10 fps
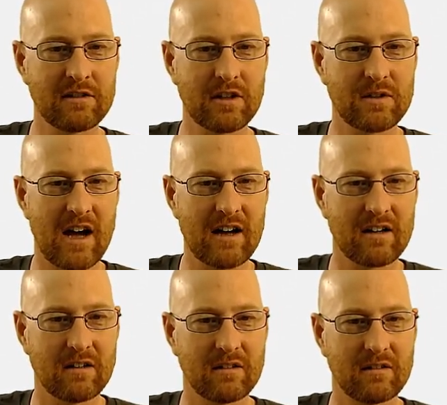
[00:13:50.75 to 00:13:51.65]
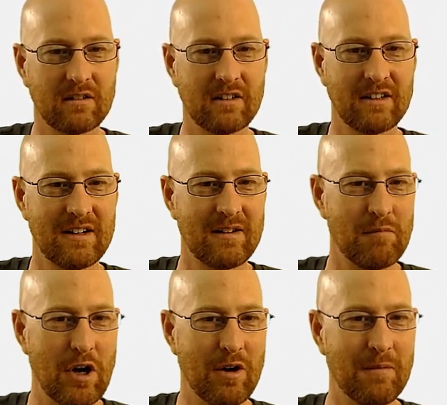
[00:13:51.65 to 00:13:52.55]
Let's go taco,
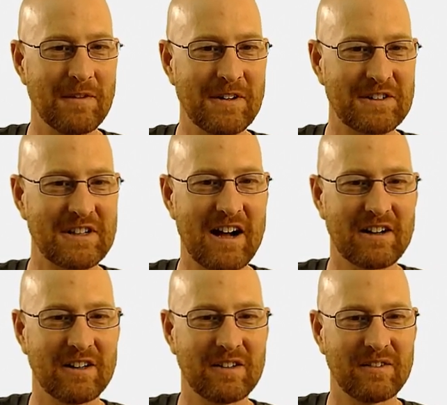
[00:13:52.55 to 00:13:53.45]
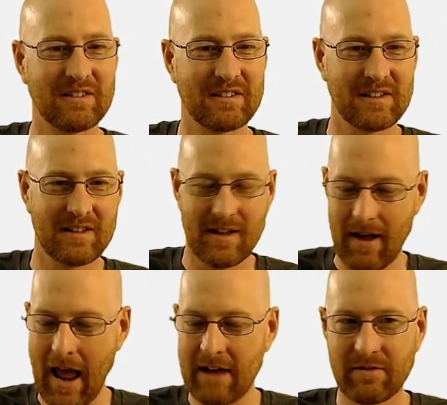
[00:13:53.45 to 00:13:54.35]
boom, there's taco.
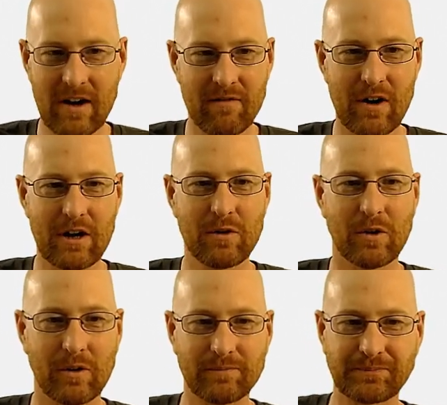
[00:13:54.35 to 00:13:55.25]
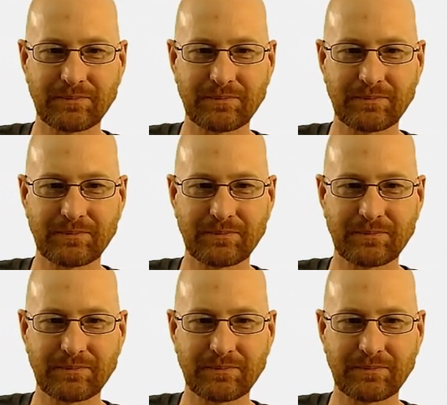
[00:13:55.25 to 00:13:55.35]
And very, very cool.